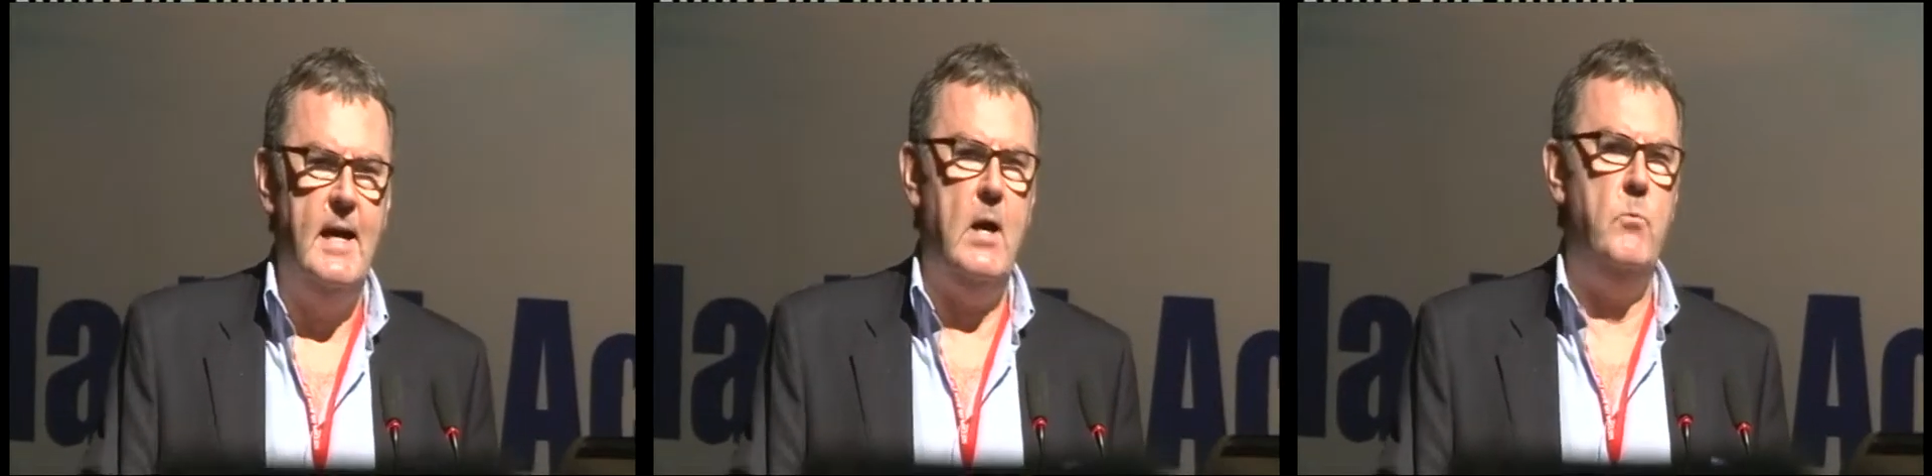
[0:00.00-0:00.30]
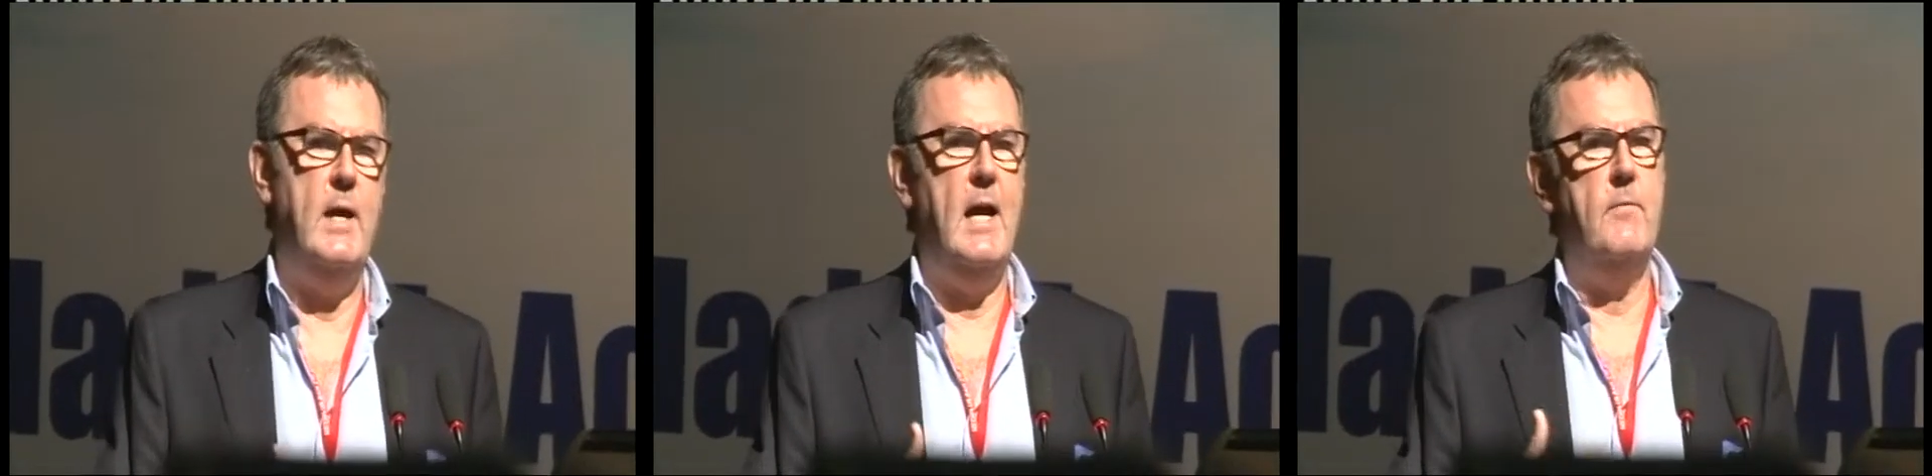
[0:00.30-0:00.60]

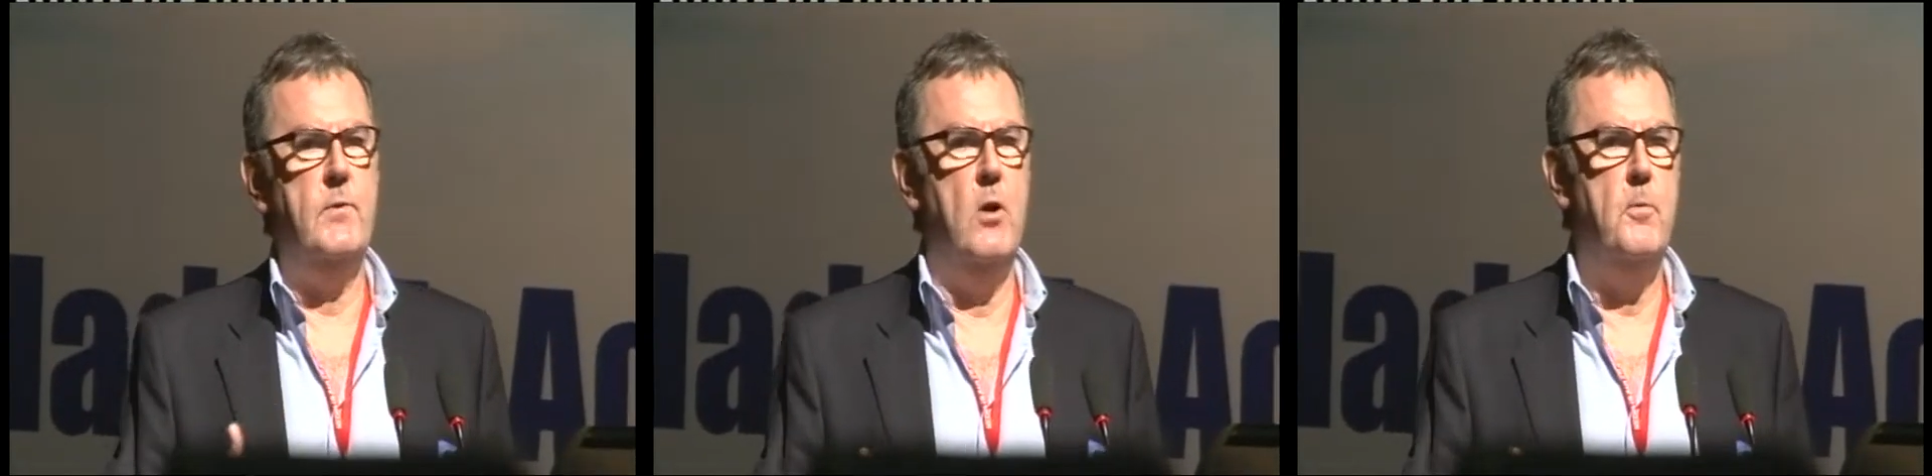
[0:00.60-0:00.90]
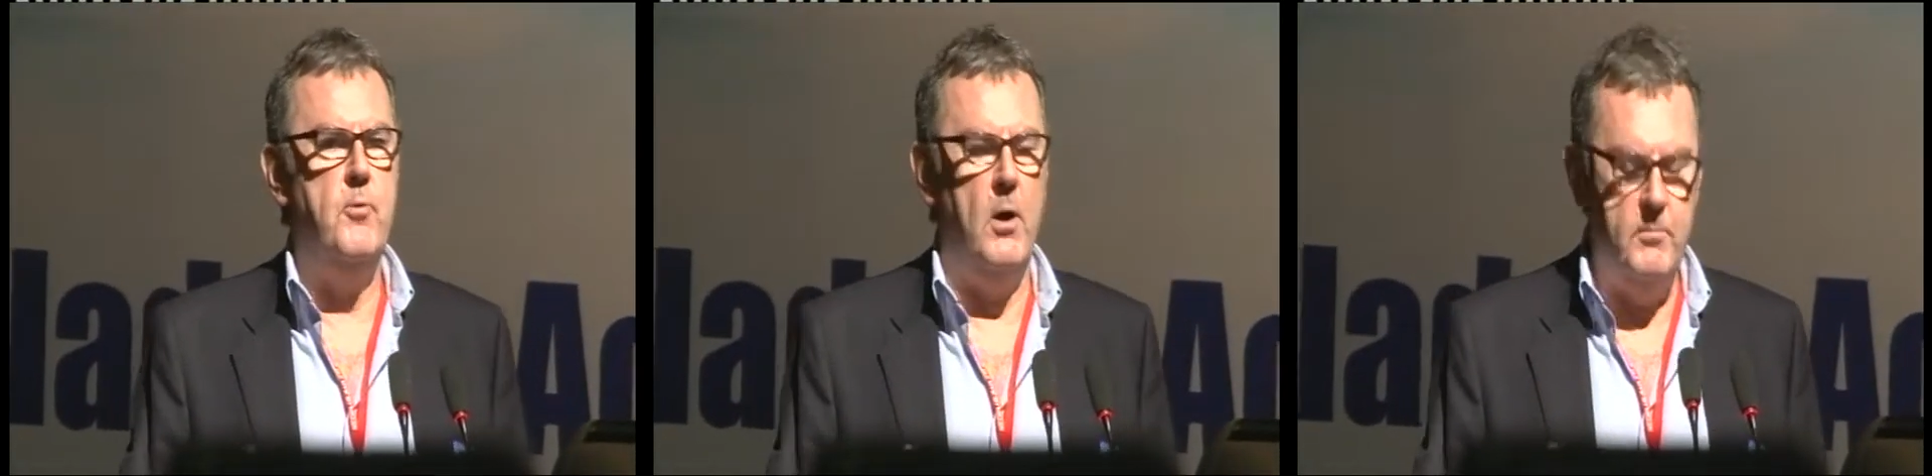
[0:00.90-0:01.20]
and we have no
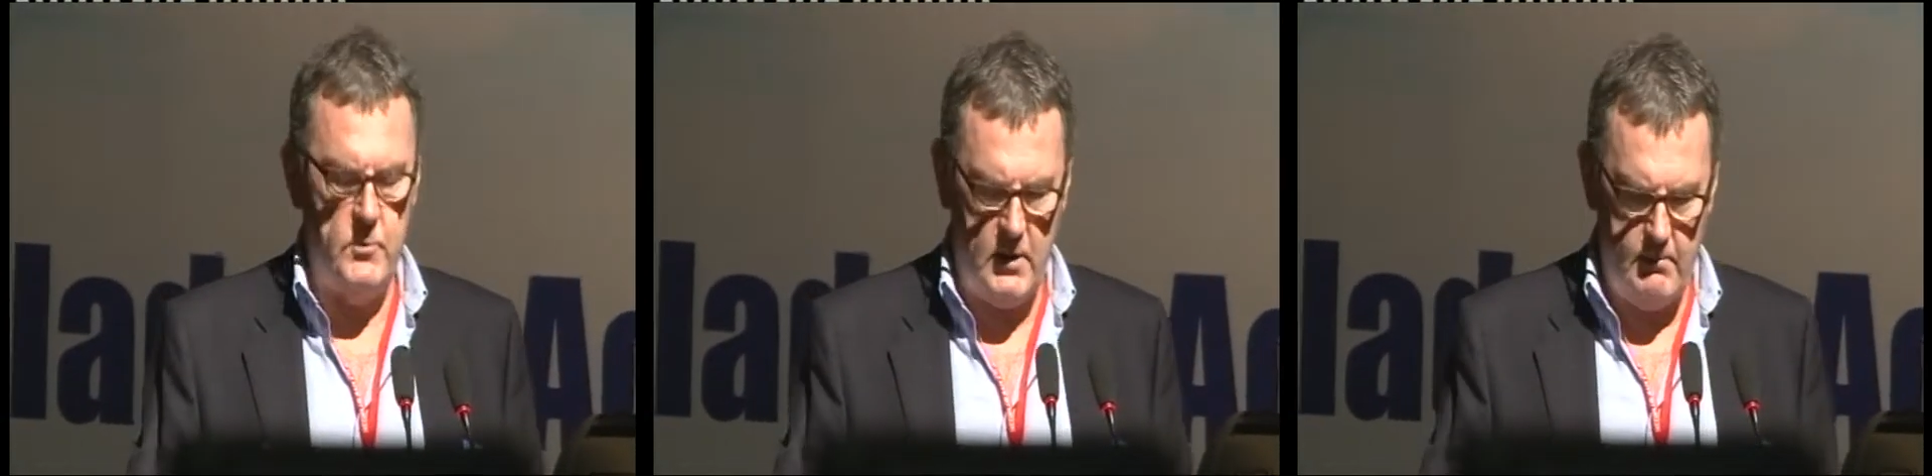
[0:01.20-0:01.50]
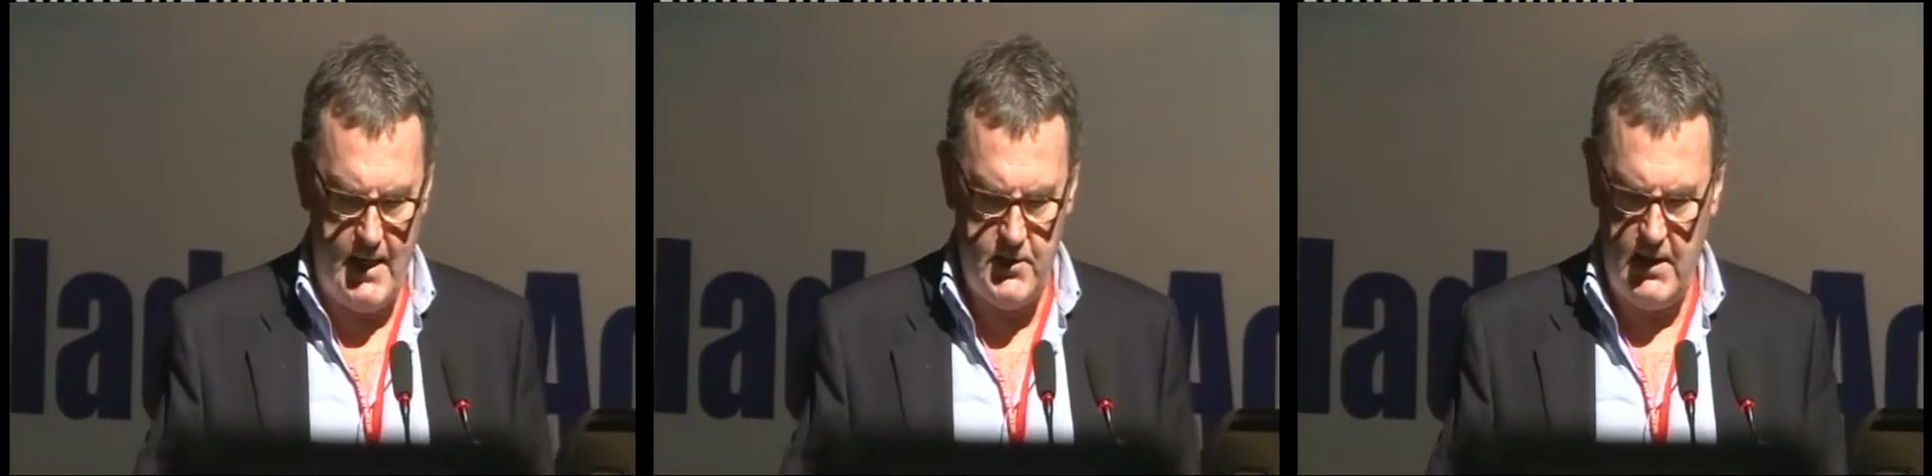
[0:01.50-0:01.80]
problems with the
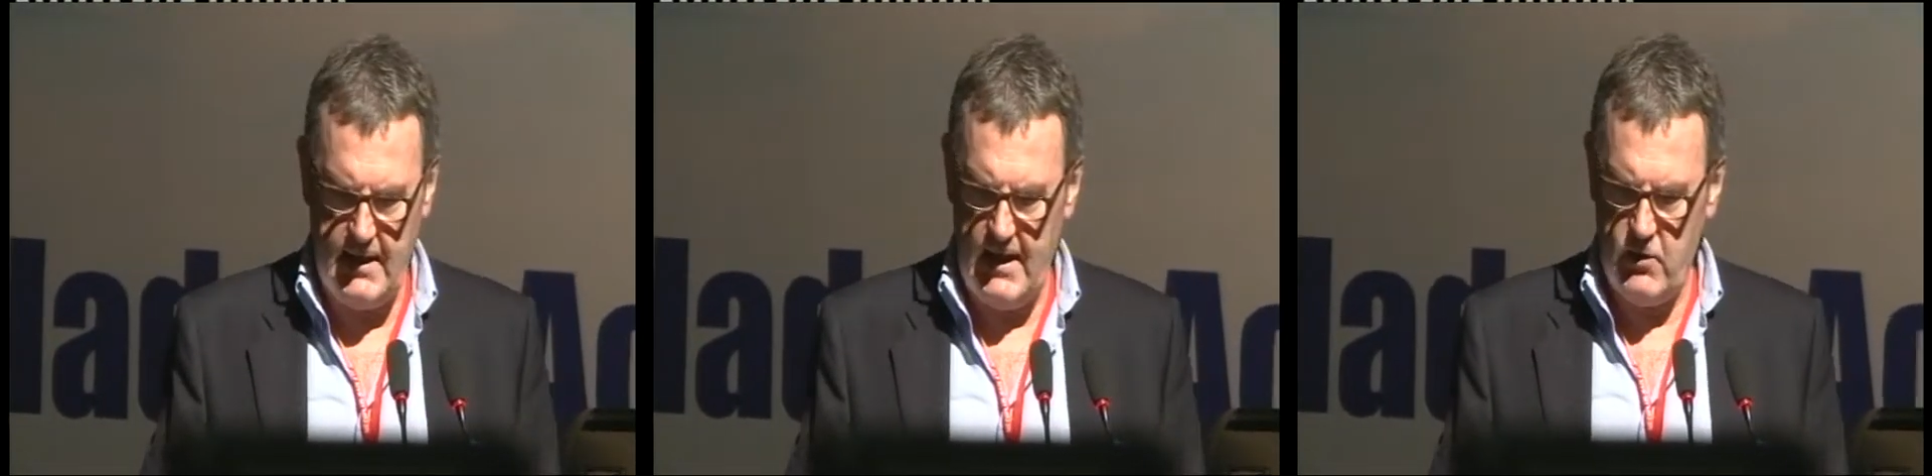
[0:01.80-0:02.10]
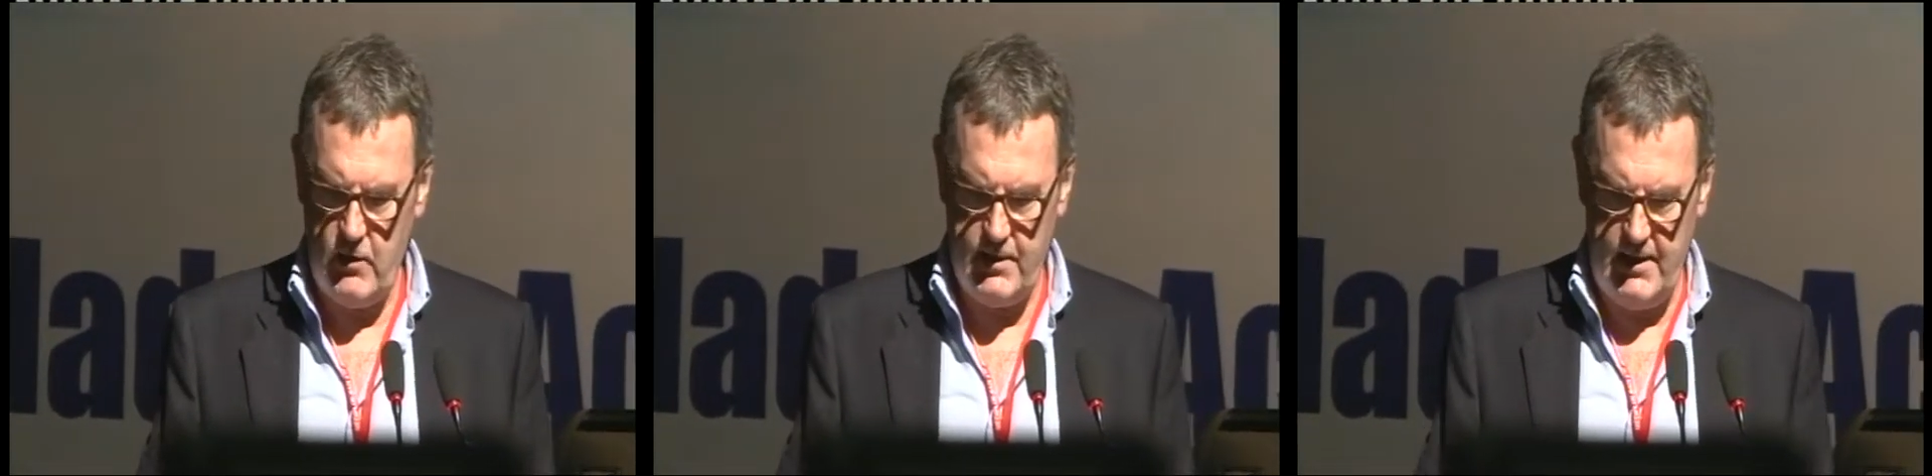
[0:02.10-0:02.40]

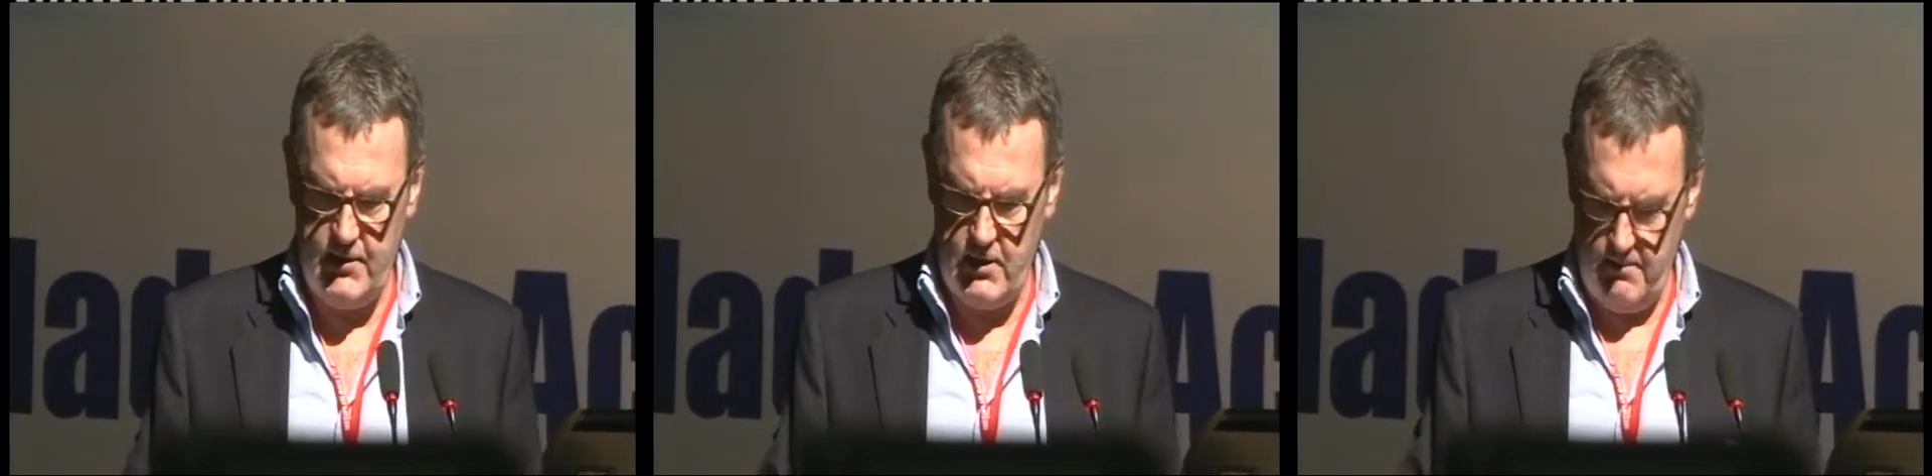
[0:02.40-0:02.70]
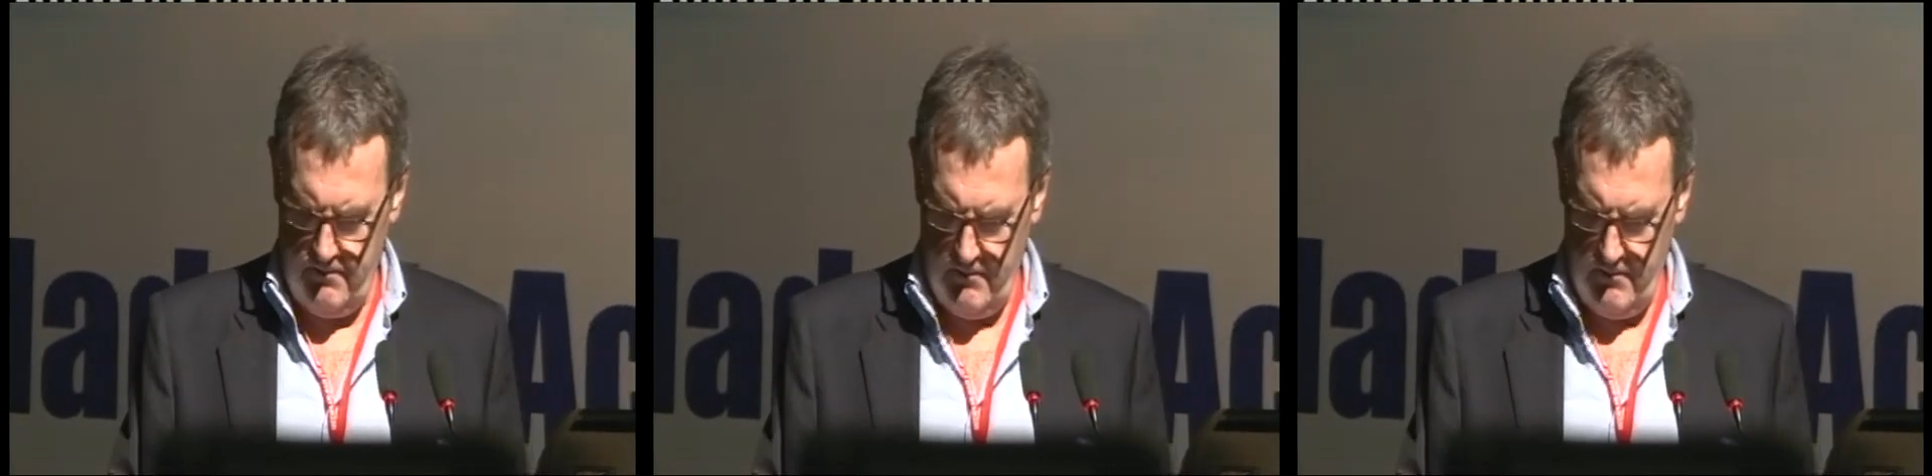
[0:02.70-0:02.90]
masticatory system.